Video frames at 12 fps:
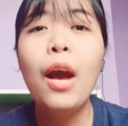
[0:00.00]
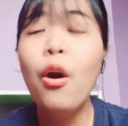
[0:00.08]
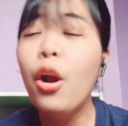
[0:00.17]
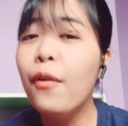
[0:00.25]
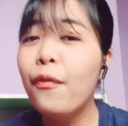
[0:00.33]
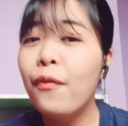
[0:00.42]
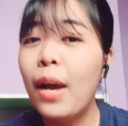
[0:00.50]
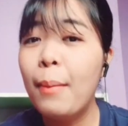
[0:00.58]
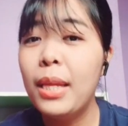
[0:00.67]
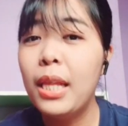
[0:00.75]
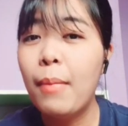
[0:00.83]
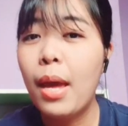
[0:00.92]
or
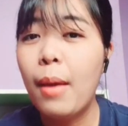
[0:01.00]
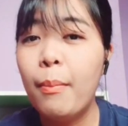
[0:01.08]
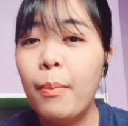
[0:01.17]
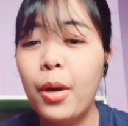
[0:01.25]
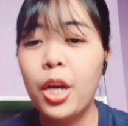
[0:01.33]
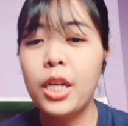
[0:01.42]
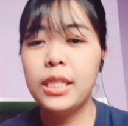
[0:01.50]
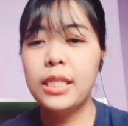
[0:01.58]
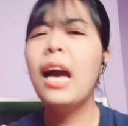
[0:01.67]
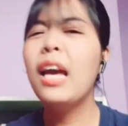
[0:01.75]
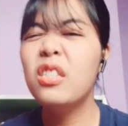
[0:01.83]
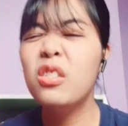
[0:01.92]
family members,
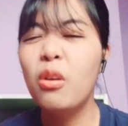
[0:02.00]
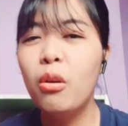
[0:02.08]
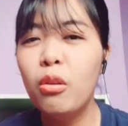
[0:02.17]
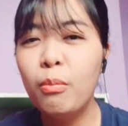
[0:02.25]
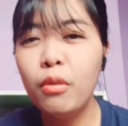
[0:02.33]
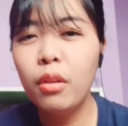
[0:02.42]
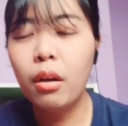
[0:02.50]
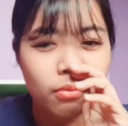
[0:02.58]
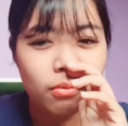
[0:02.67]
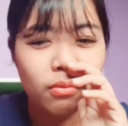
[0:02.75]
kahit solo mo lang.